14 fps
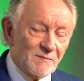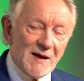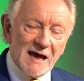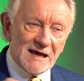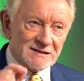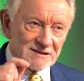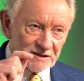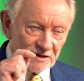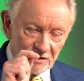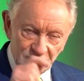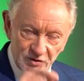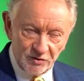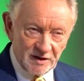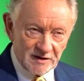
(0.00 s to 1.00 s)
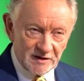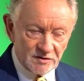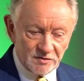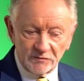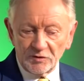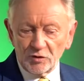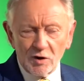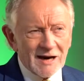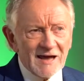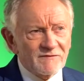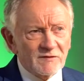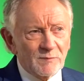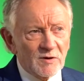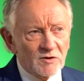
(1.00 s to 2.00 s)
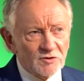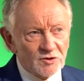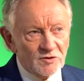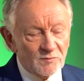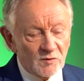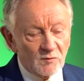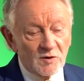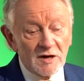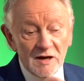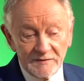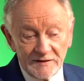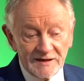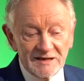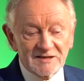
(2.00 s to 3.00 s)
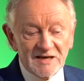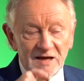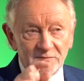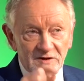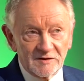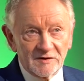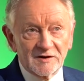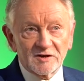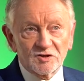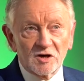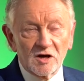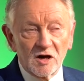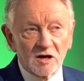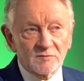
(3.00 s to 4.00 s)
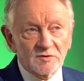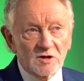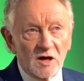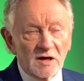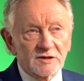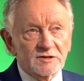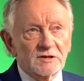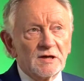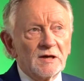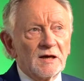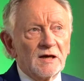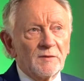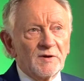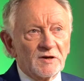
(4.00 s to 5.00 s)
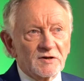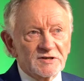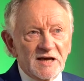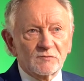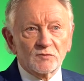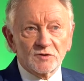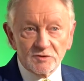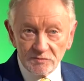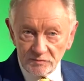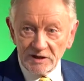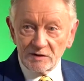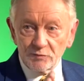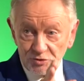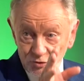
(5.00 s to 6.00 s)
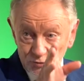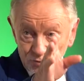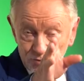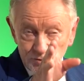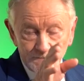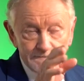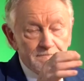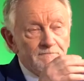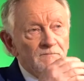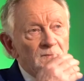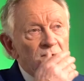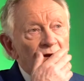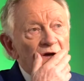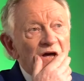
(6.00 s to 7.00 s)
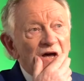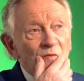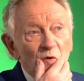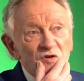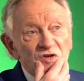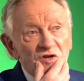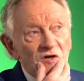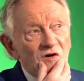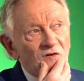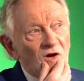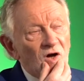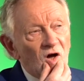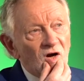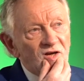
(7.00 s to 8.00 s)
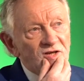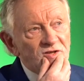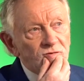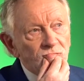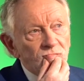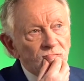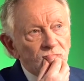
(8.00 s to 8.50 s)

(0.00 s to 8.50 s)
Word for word: to pass to get into your 11 plus number one, then exam to get into St Columb's College, uh, because that was that was your route. And once you got out of the college,